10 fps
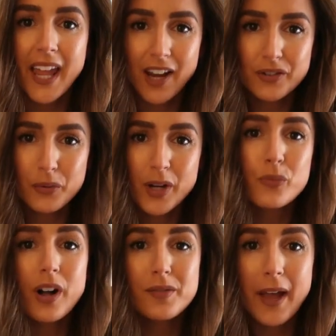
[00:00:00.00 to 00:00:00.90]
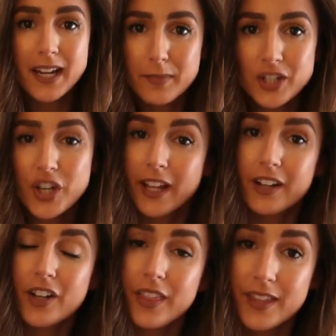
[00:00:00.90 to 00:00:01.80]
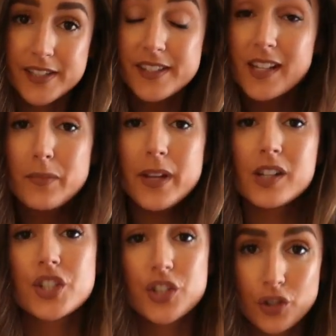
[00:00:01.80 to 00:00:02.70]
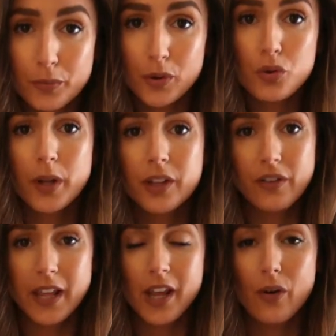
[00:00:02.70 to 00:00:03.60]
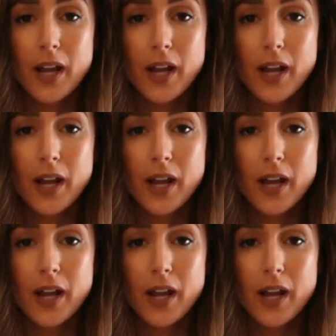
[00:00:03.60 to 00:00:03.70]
Hey everyone, welcome back to my channel. This is going to be a super quick video.